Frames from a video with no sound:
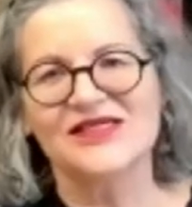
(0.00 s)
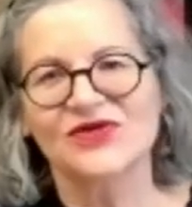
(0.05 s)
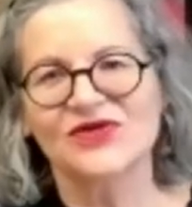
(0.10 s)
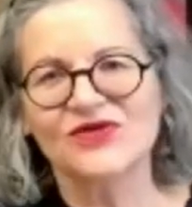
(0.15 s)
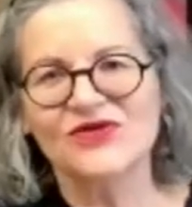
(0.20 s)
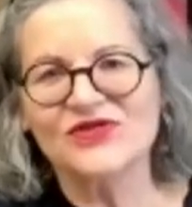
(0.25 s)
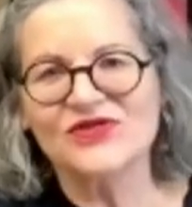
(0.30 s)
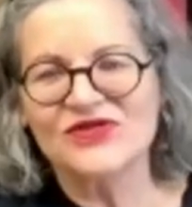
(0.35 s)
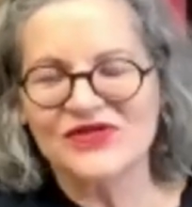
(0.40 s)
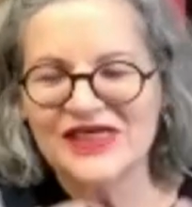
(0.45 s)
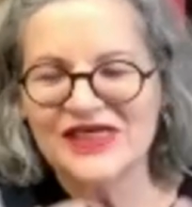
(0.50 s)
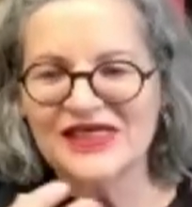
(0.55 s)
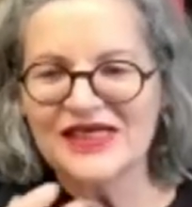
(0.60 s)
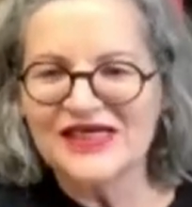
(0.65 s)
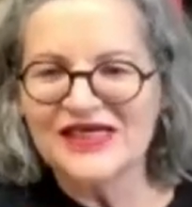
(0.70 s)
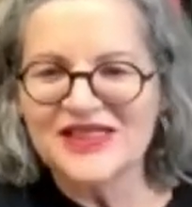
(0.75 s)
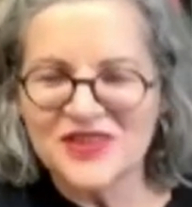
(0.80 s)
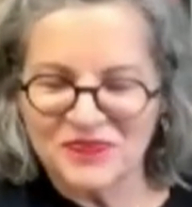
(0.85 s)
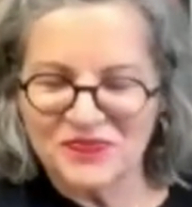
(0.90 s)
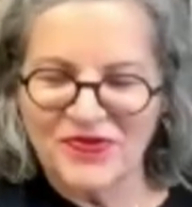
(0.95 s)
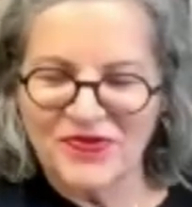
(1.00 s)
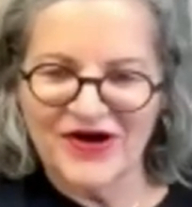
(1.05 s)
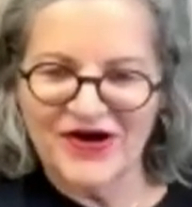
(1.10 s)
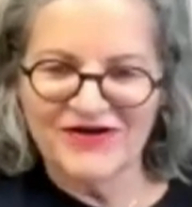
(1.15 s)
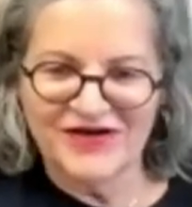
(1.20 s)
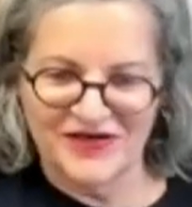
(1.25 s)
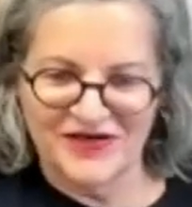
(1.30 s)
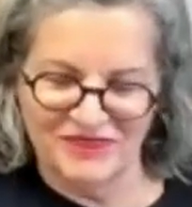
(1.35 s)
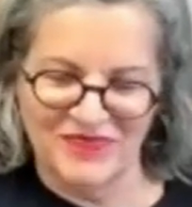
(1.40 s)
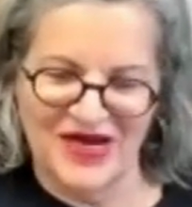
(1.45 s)
also an
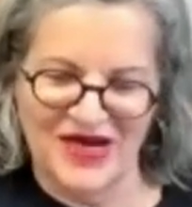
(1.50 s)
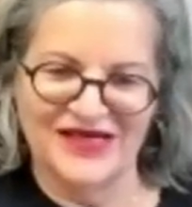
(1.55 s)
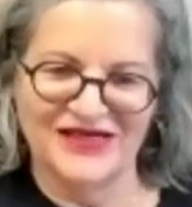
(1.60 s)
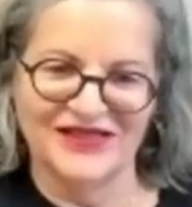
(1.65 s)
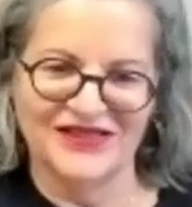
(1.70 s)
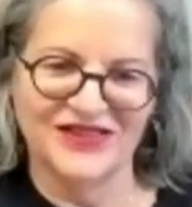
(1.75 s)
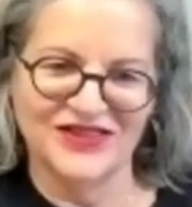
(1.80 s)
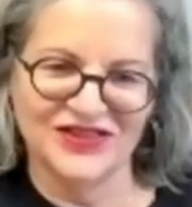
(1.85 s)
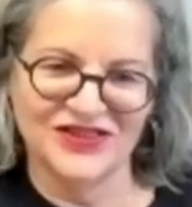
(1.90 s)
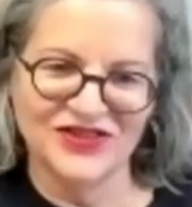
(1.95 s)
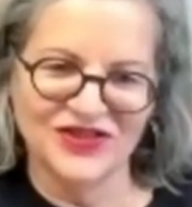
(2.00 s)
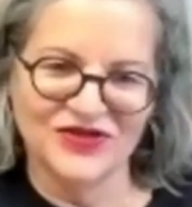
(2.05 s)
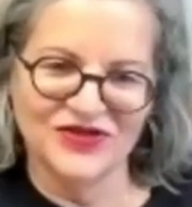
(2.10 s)
experiment, you